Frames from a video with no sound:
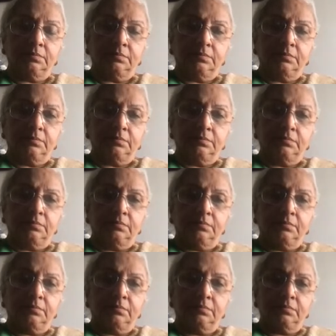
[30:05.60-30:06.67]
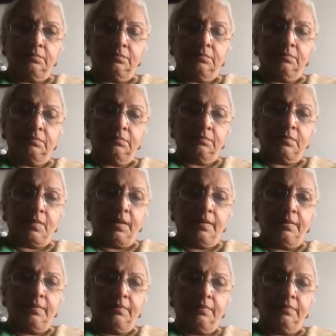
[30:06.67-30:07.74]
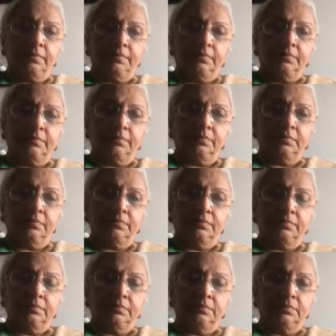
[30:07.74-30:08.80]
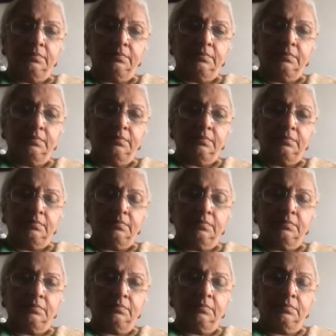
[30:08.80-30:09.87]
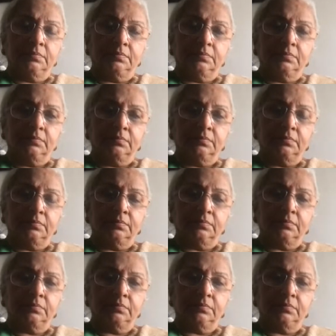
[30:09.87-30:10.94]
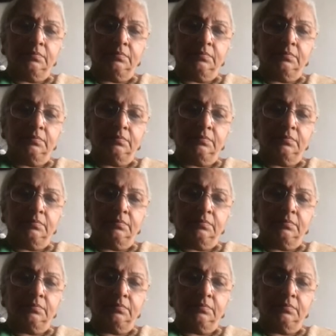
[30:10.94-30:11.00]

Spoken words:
[no speech]